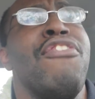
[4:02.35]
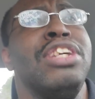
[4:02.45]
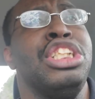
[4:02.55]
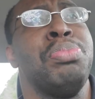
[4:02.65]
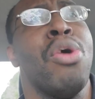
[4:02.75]

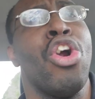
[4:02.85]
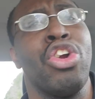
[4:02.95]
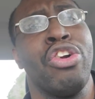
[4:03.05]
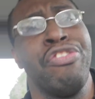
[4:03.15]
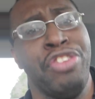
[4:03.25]
with spark
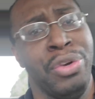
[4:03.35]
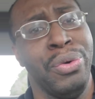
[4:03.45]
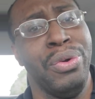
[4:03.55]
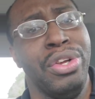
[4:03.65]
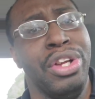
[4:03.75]
or fuel.
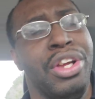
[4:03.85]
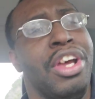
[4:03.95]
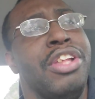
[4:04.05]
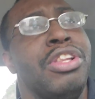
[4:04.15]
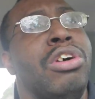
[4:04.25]

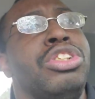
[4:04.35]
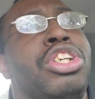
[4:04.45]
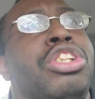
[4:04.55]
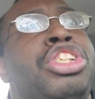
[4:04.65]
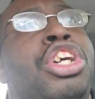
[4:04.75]
Those are
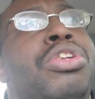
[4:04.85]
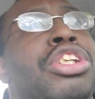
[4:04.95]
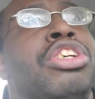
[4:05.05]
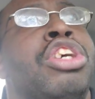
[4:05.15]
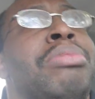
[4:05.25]
your 2 that
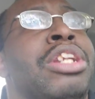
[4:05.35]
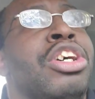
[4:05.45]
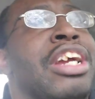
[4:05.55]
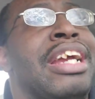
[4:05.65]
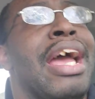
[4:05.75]
you're going to be
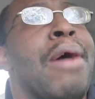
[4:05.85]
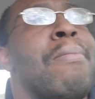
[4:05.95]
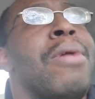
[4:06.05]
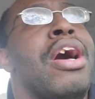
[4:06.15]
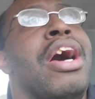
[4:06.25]
looking at.
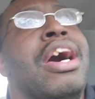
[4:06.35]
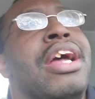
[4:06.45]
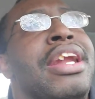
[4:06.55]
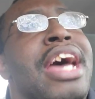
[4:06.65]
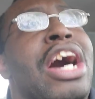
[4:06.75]

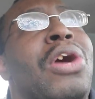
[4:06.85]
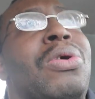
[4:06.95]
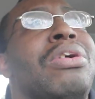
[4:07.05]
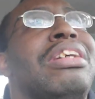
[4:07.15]
Now,